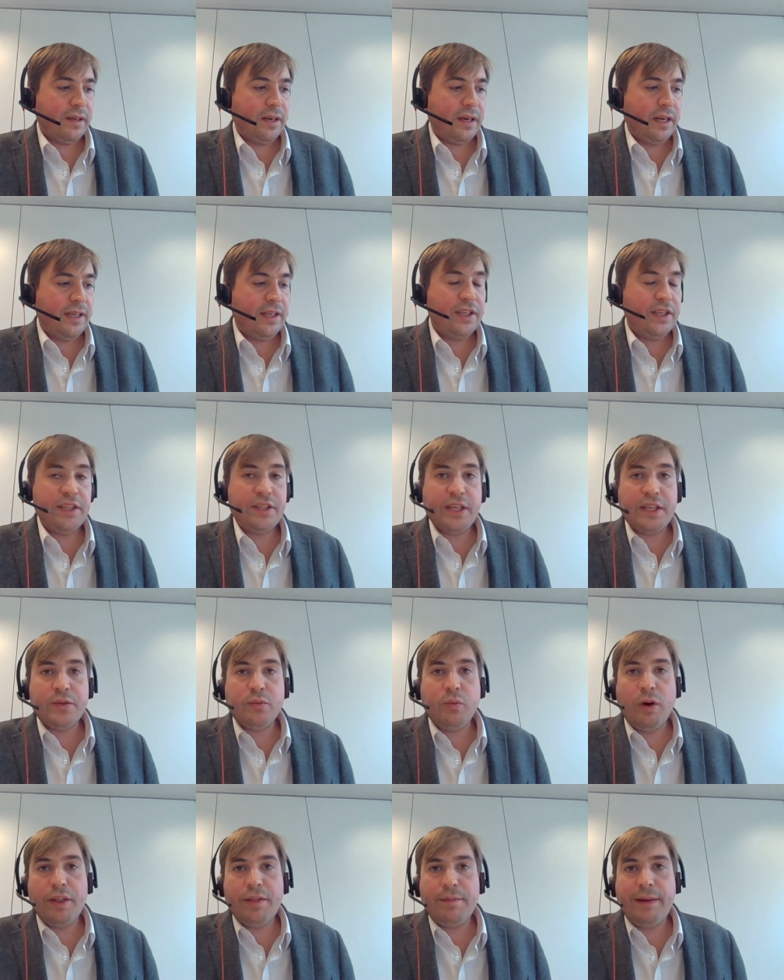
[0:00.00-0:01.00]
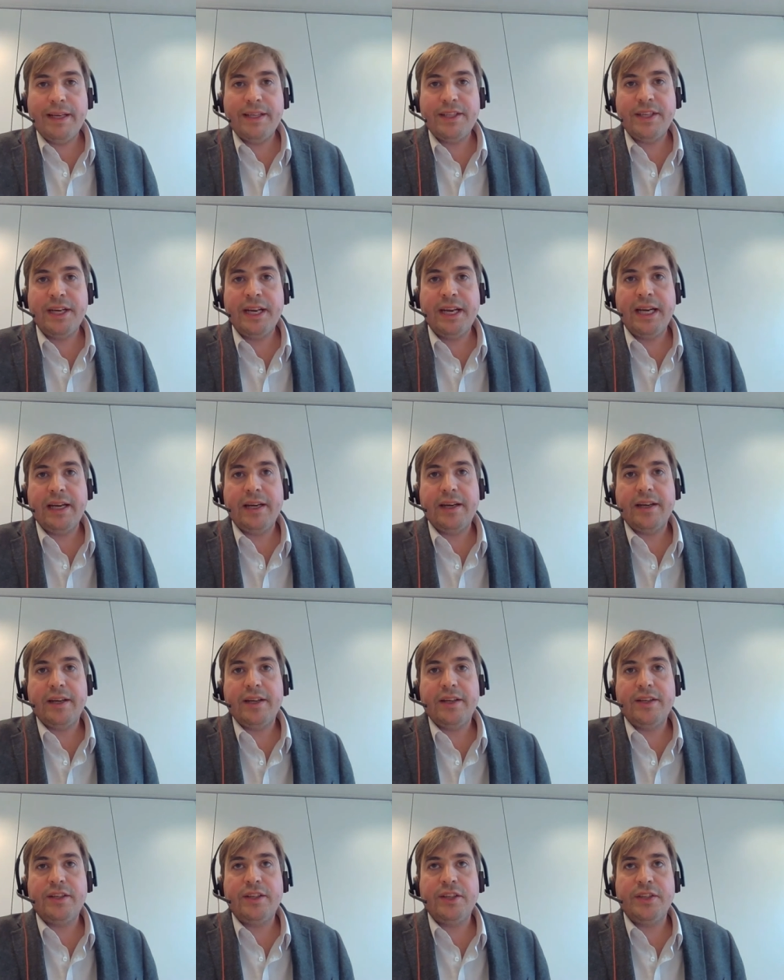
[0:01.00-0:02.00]
and it's, it's worth mentioning
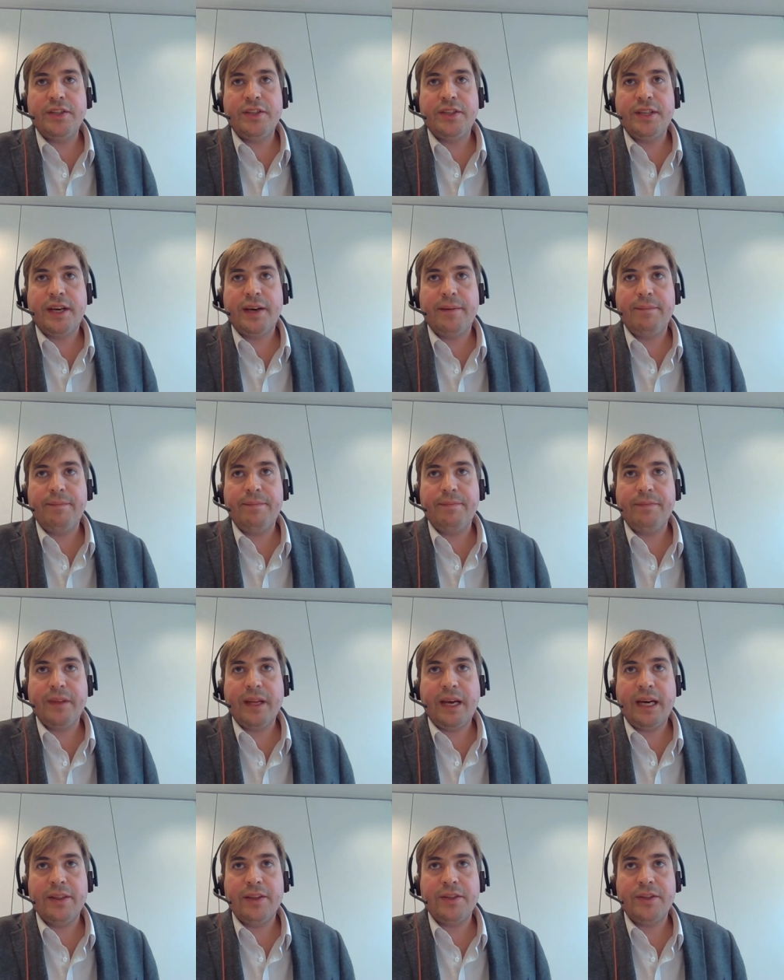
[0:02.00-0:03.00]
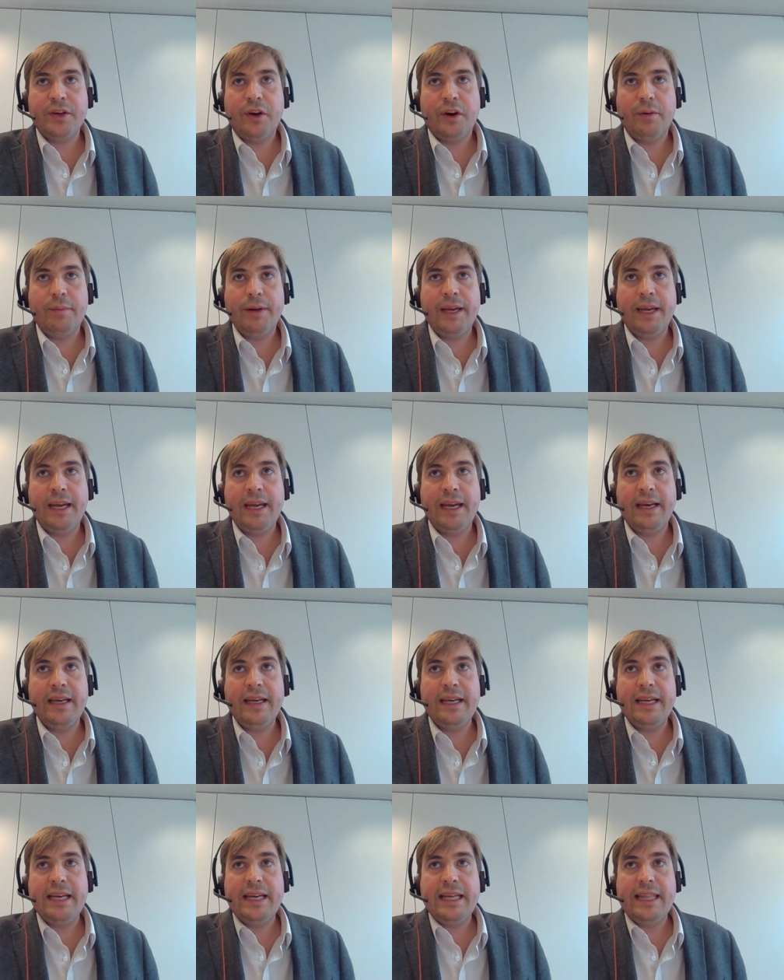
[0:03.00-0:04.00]
just um, at the top here
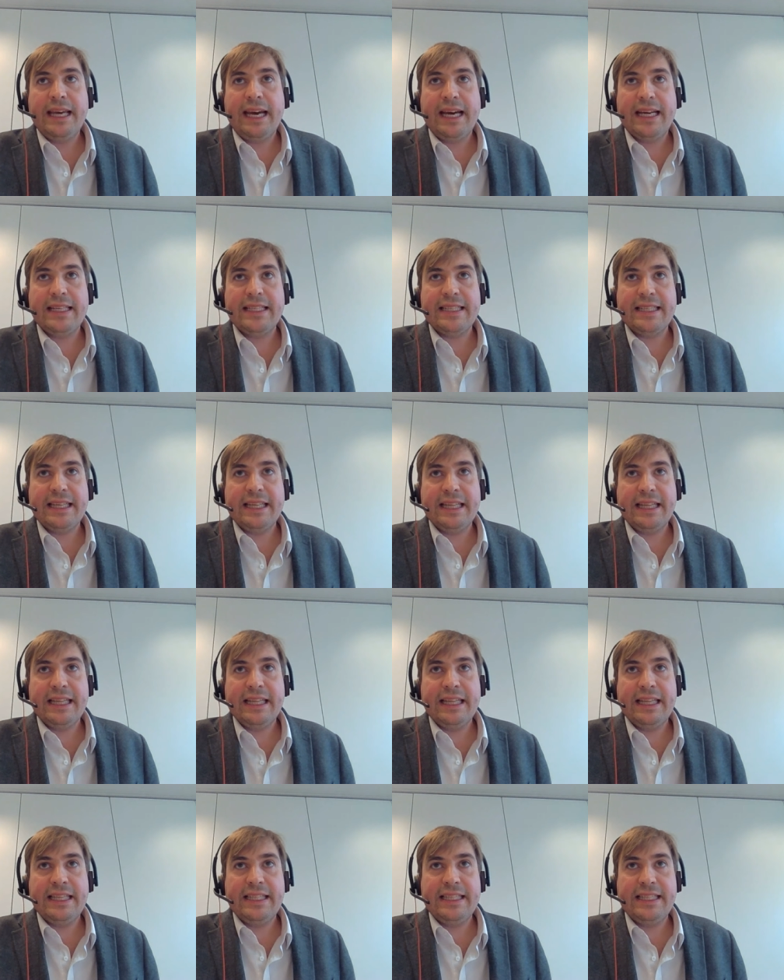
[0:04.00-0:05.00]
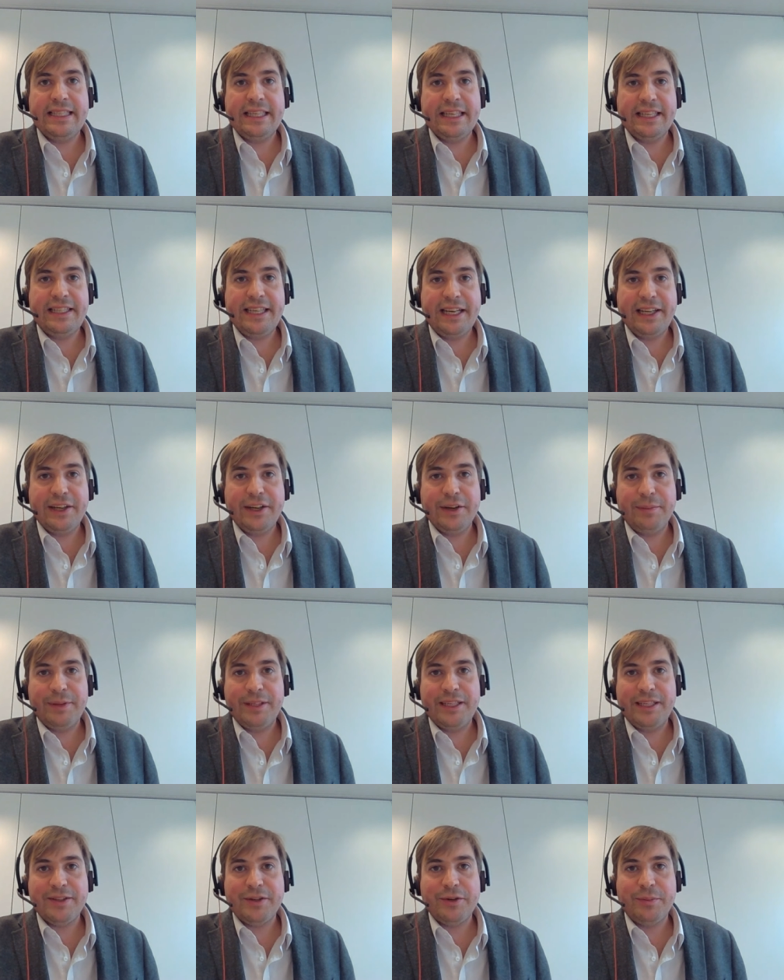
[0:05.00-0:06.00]
that this is a delicate
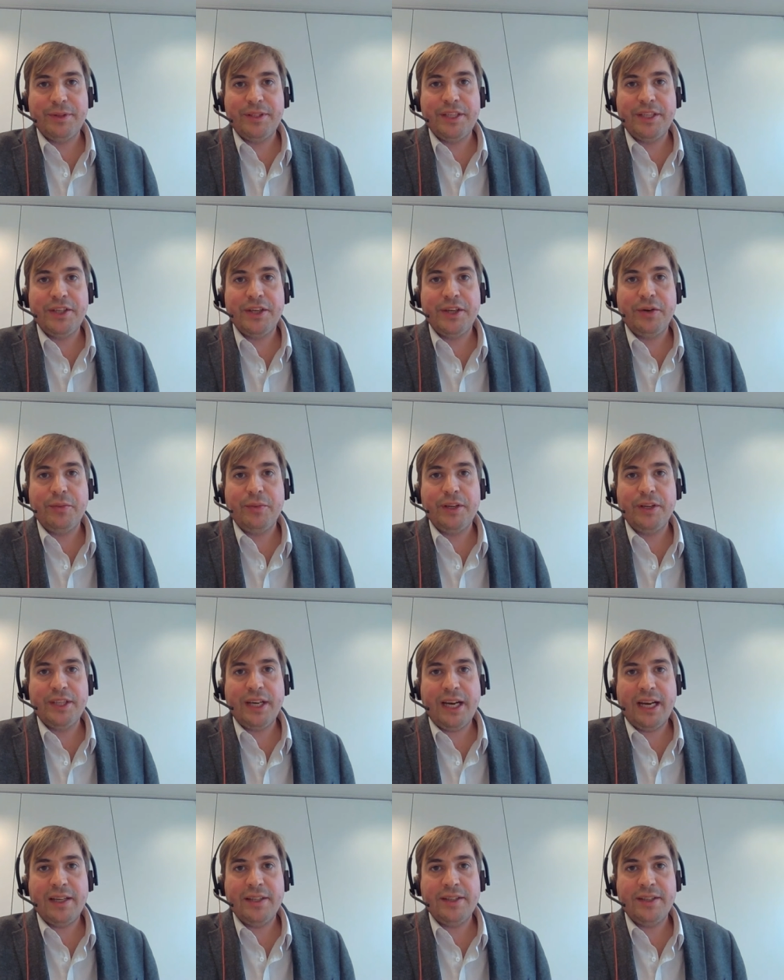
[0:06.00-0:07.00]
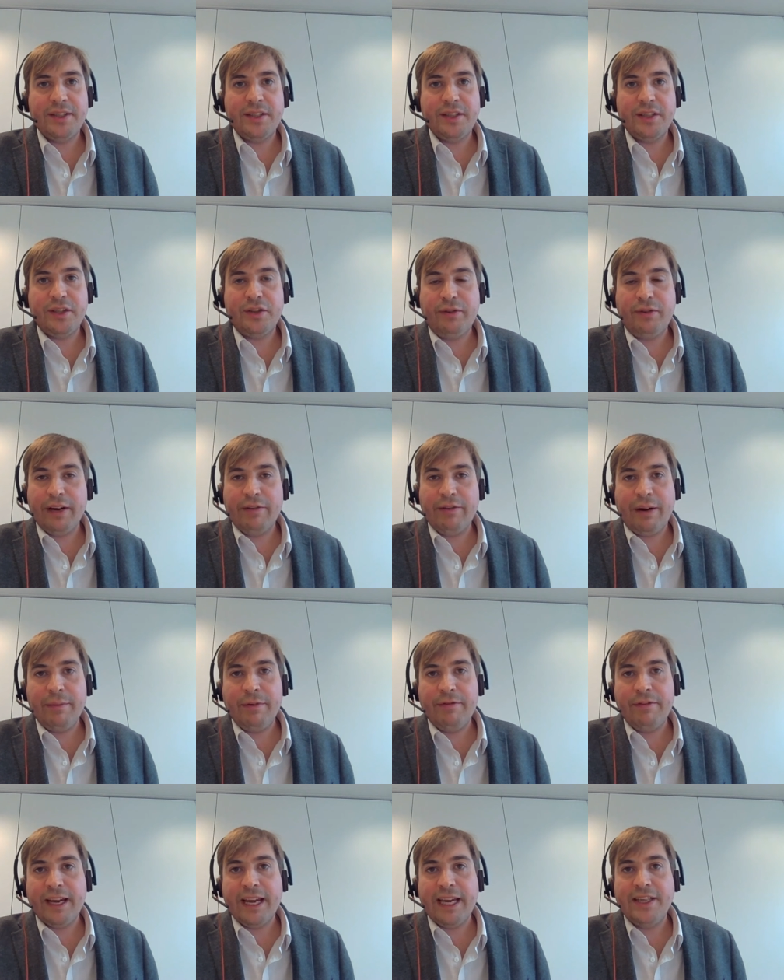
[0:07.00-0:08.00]
political position which has direct
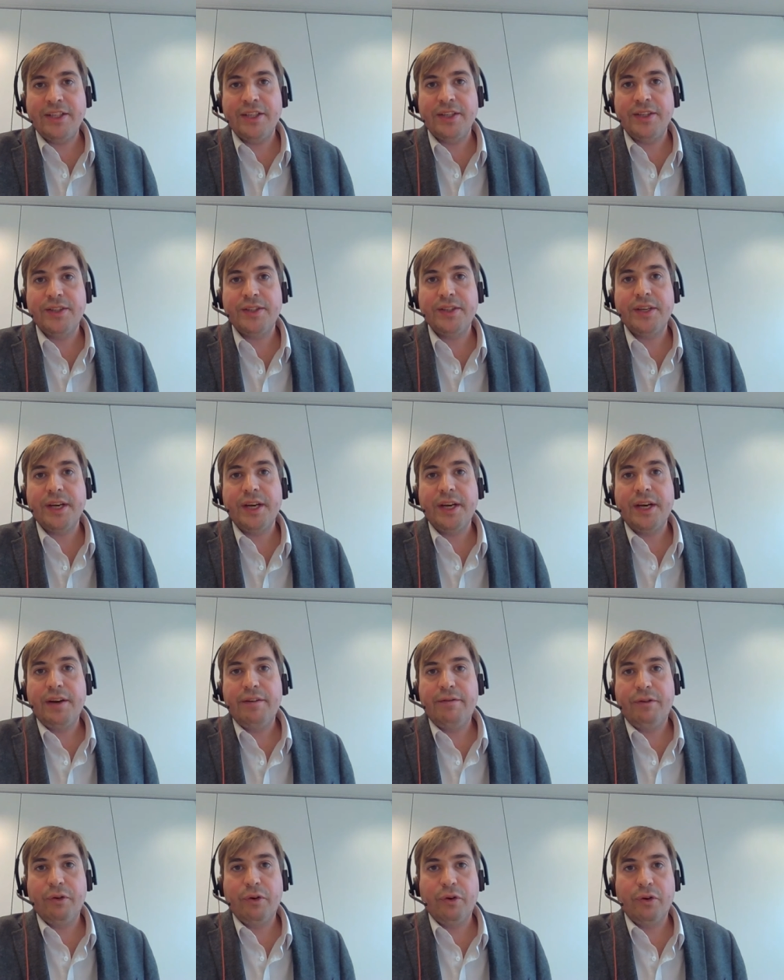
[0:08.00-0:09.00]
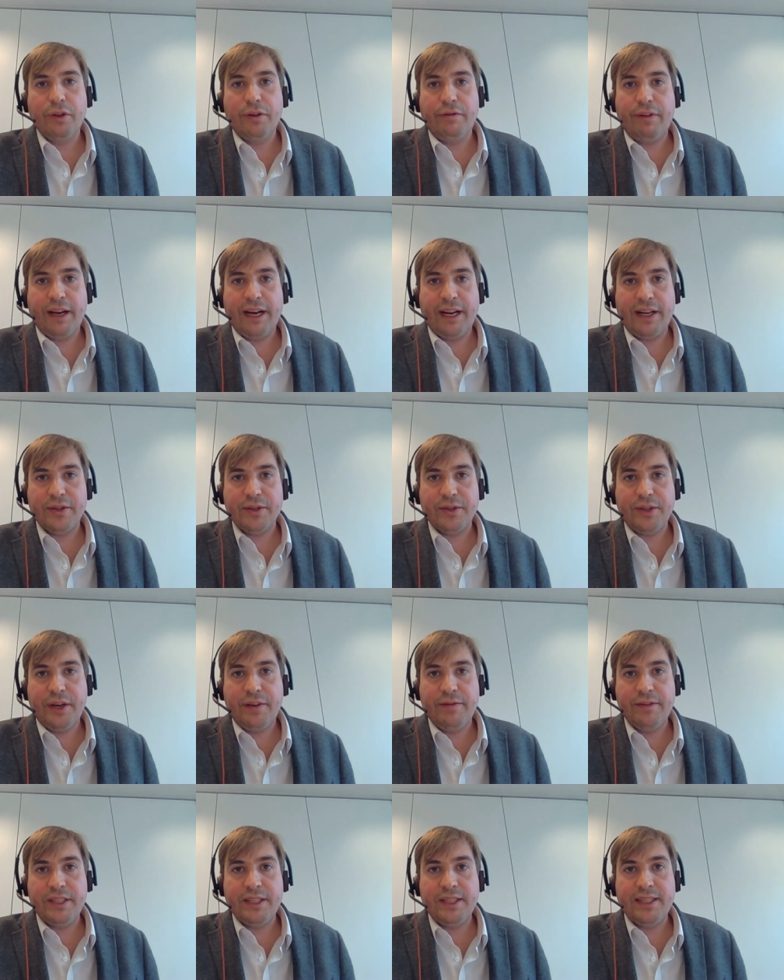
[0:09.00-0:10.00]
ramifications for the financial
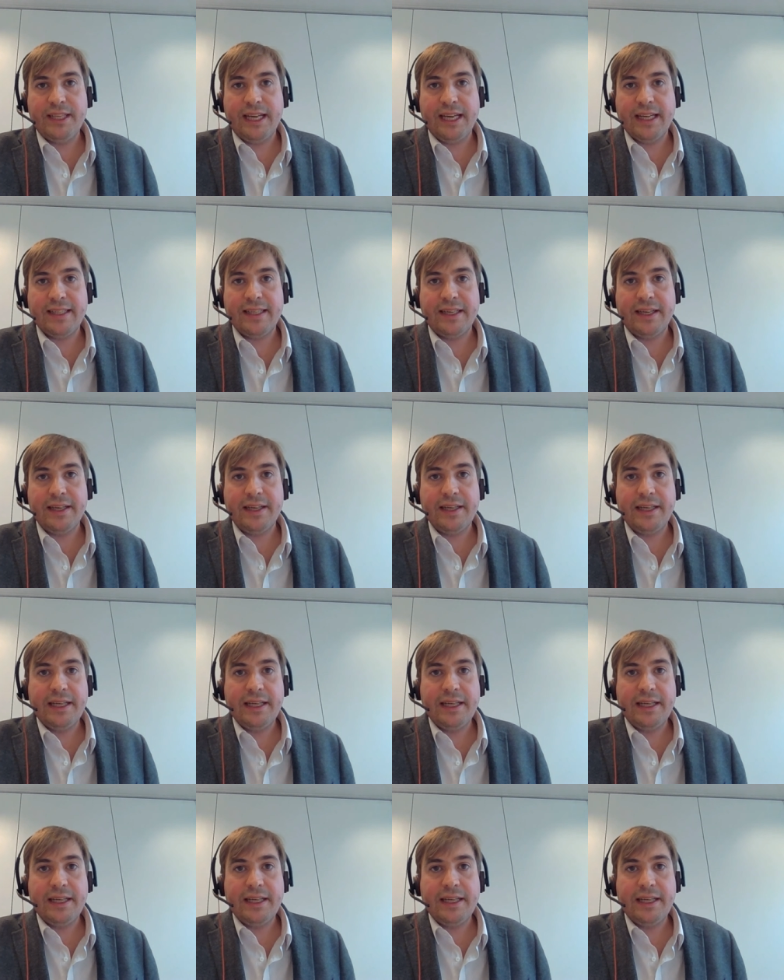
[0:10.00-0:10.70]
services sector